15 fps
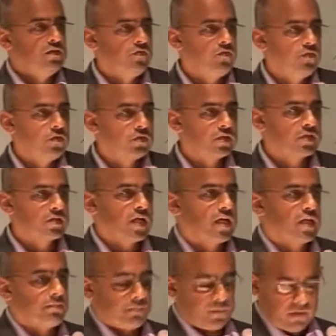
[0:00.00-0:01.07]
A fourth
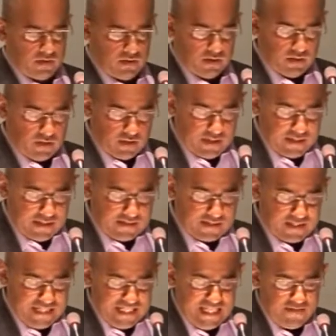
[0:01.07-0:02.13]
type is
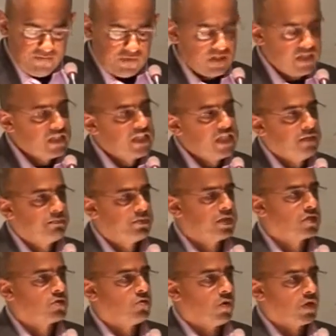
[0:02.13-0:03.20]
an even deeper
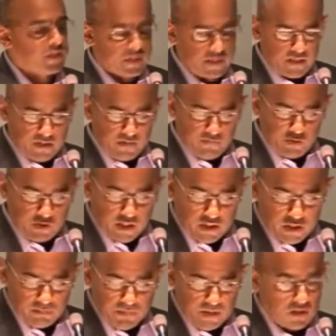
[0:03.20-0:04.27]
qualitative
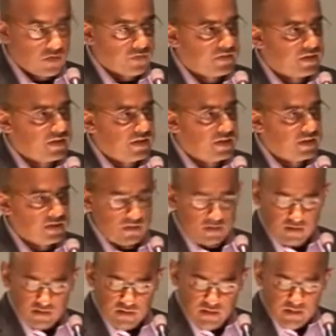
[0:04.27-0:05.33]
judgment of
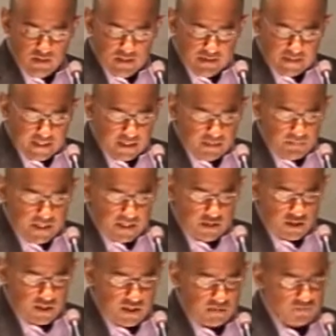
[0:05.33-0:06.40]
cities that can be
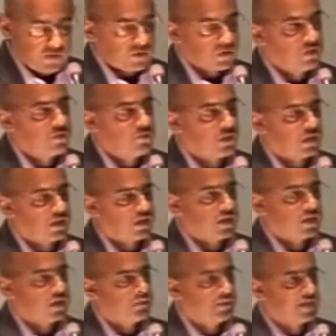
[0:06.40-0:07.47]
achieved through what the
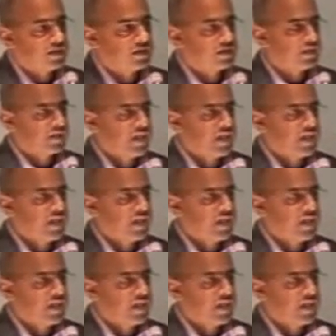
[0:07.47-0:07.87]
urbanist